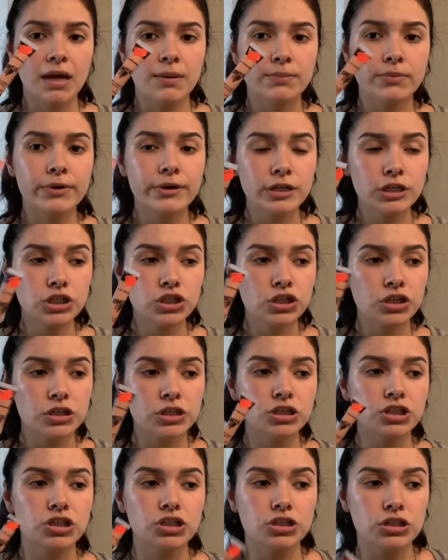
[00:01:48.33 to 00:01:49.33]
Pretty sure
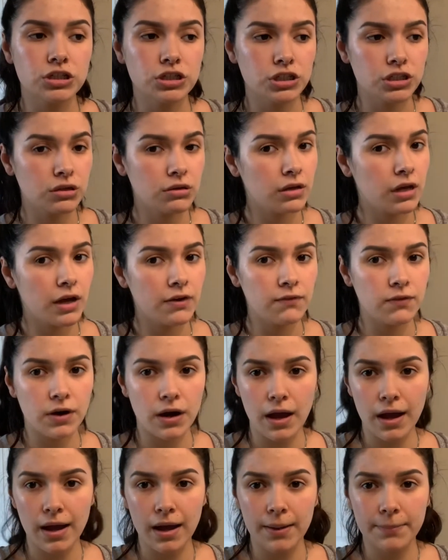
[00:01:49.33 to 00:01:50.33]
this is just to
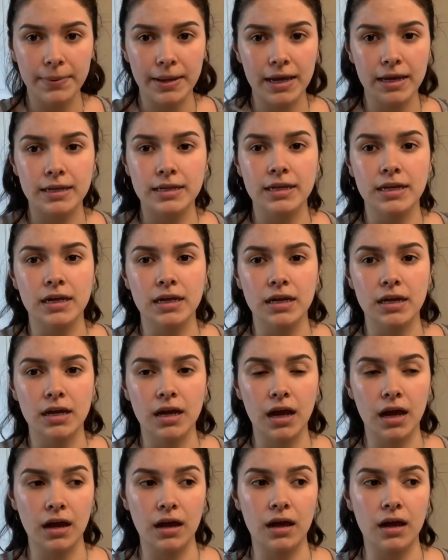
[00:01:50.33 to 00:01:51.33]
cover up
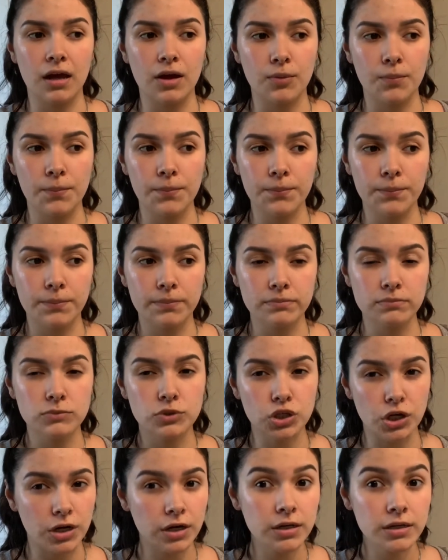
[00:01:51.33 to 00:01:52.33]
any
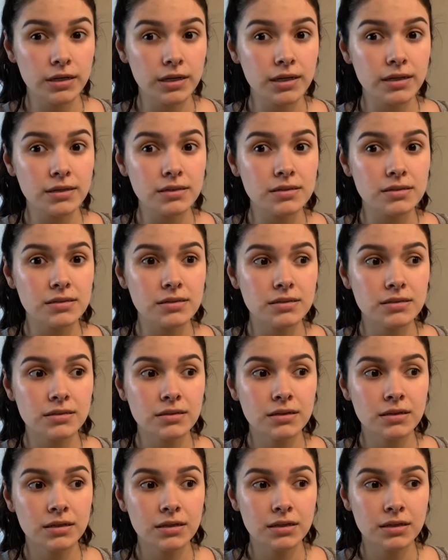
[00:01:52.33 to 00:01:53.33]
darkness.
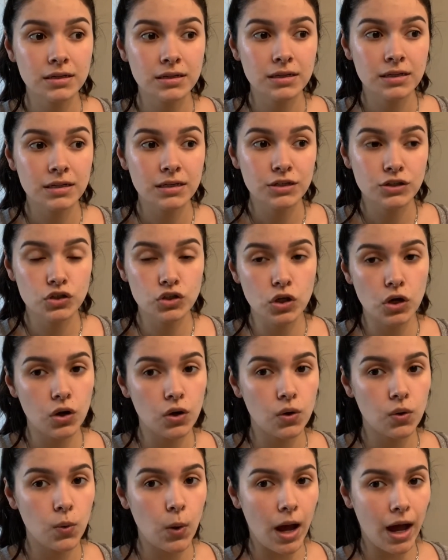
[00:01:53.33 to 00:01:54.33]

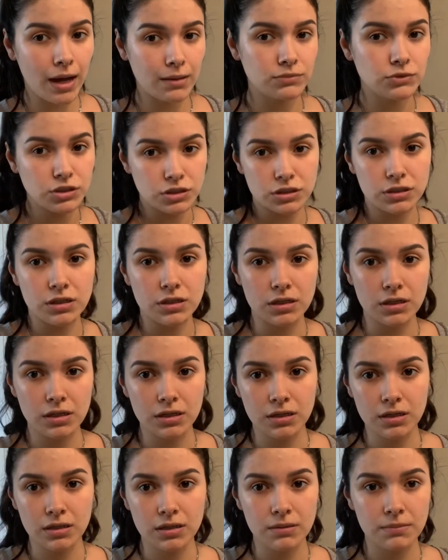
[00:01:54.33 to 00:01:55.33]
So I'm just
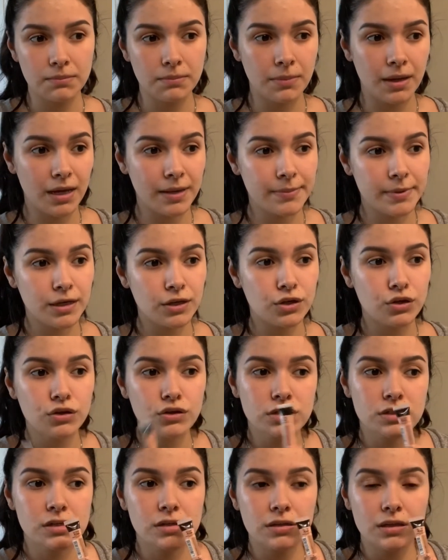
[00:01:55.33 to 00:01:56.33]
gonna maybe
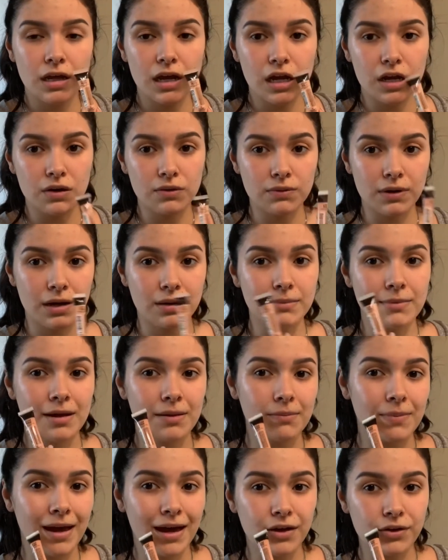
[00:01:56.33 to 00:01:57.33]
use it around my
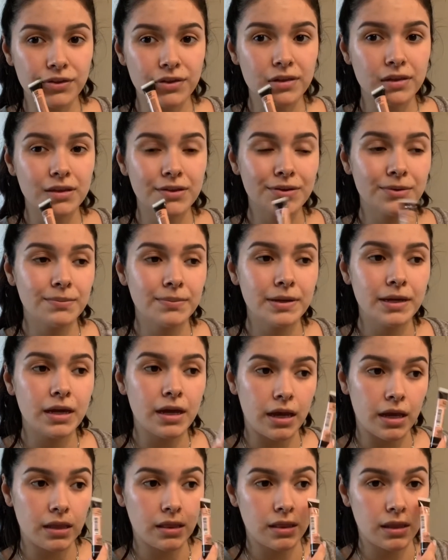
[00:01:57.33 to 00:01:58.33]
mouth a little
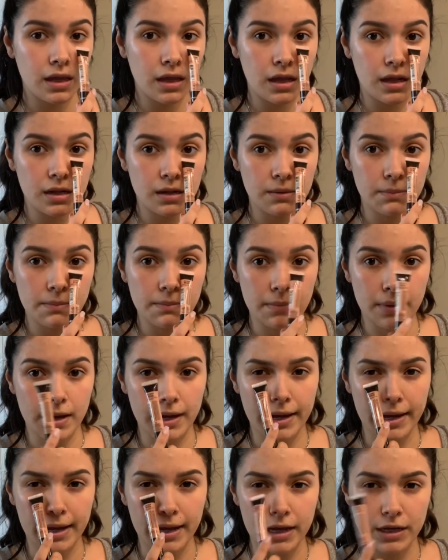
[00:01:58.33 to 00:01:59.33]
bit and then
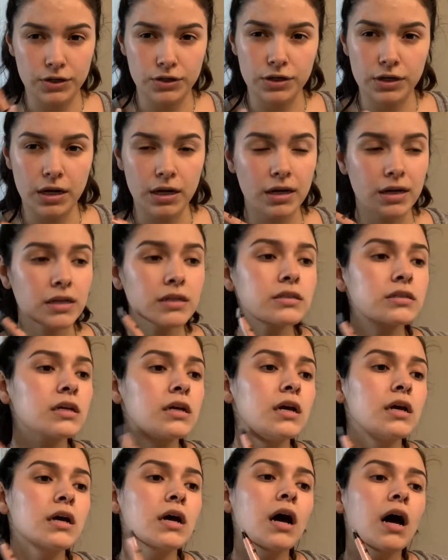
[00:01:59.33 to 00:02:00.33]
my under eyes
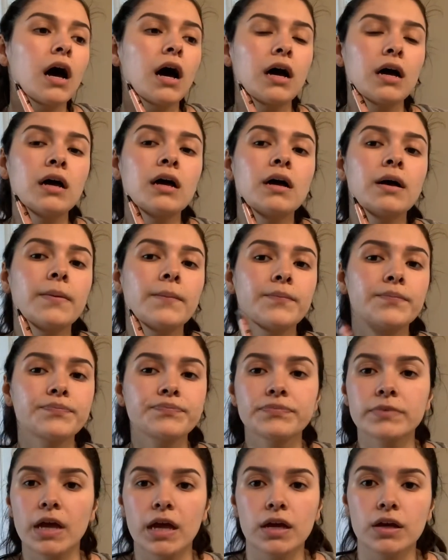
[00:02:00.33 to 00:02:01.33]

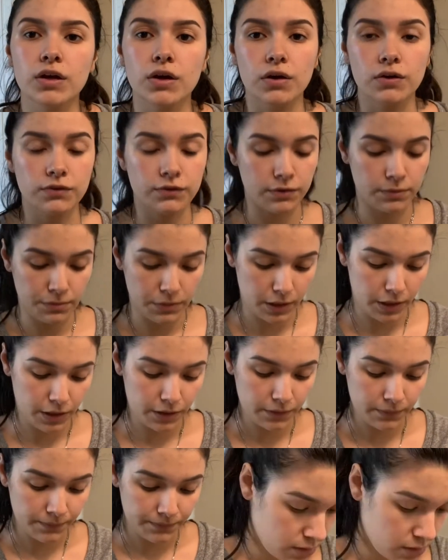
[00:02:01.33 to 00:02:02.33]
and go from
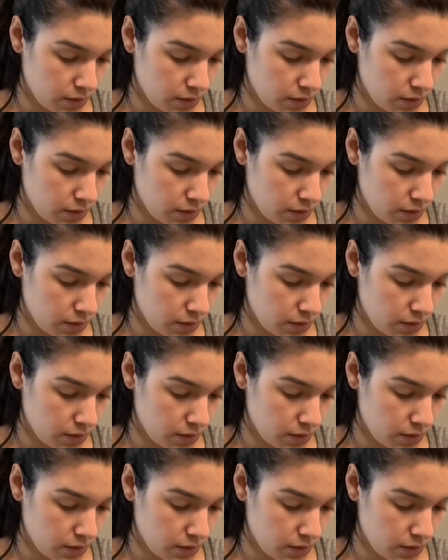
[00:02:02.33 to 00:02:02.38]
there.